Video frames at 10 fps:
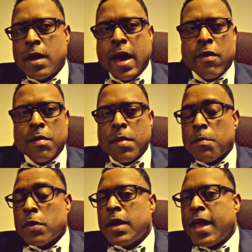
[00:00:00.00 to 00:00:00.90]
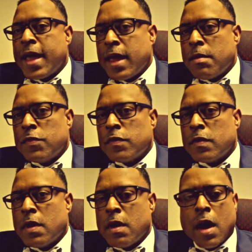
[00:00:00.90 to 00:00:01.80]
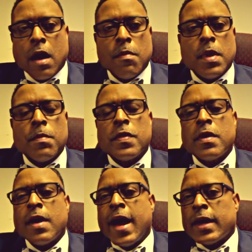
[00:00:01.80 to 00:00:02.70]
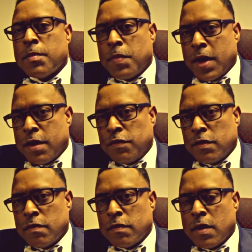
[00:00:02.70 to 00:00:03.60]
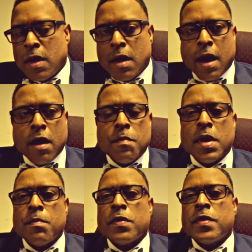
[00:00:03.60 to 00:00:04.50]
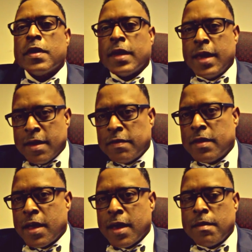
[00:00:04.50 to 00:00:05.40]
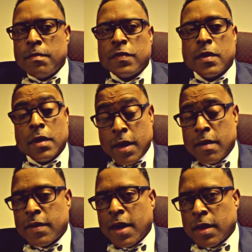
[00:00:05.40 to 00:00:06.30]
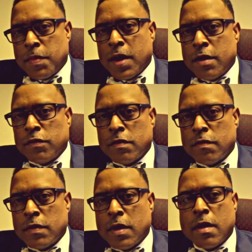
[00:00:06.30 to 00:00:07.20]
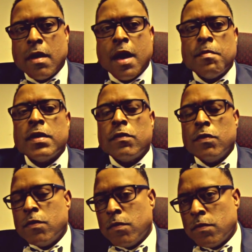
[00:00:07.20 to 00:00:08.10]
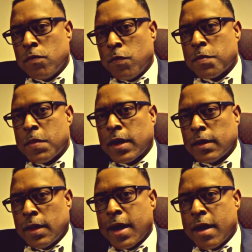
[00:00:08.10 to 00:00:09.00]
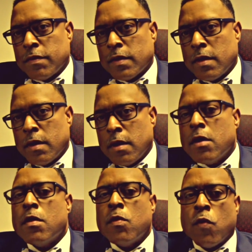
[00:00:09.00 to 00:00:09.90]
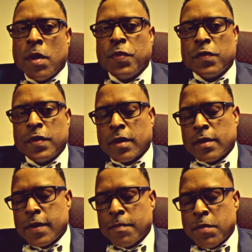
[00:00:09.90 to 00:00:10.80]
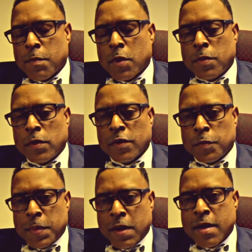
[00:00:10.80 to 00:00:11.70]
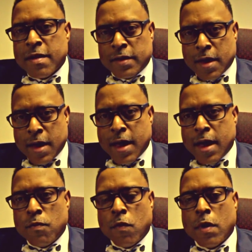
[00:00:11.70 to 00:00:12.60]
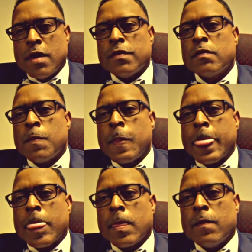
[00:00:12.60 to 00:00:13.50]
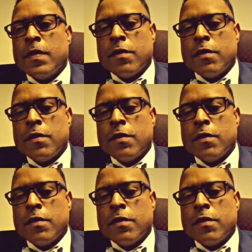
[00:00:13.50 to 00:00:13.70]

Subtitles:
I remember names, I remember their occupations, I remember their kids' names, their kids' occupations. I'm in tune with my clients. One particularly memorable experience I had was, and